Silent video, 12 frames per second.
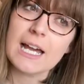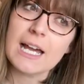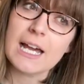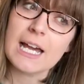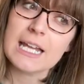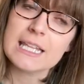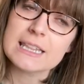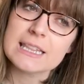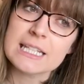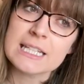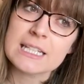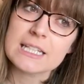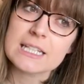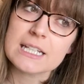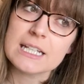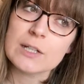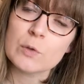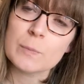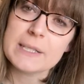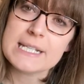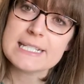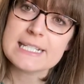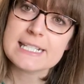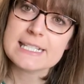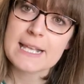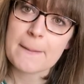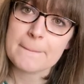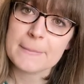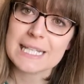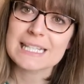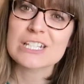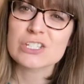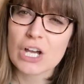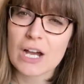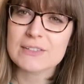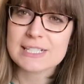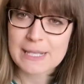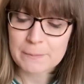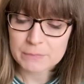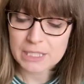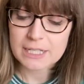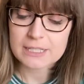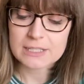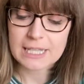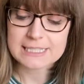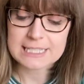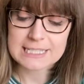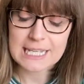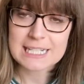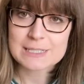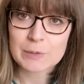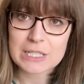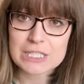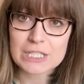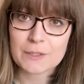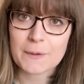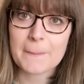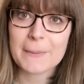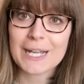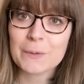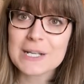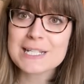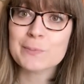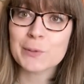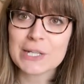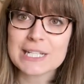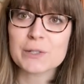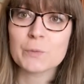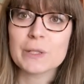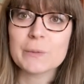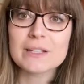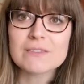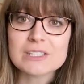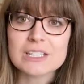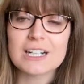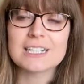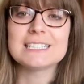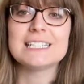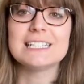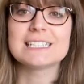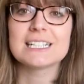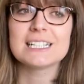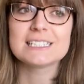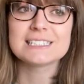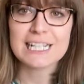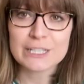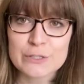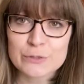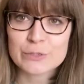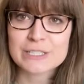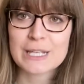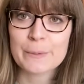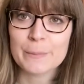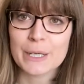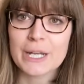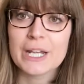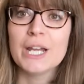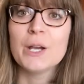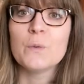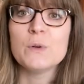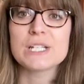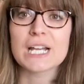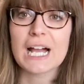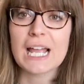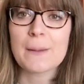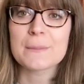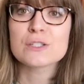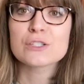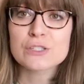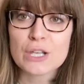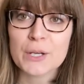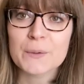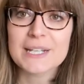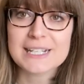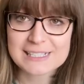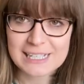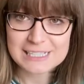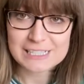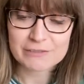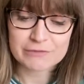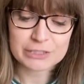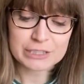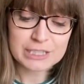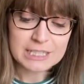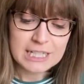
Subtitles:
I think it will be December, like the start of December, and that I next speak to you, by which point we will have started Dinosaur December, which I am so excited for.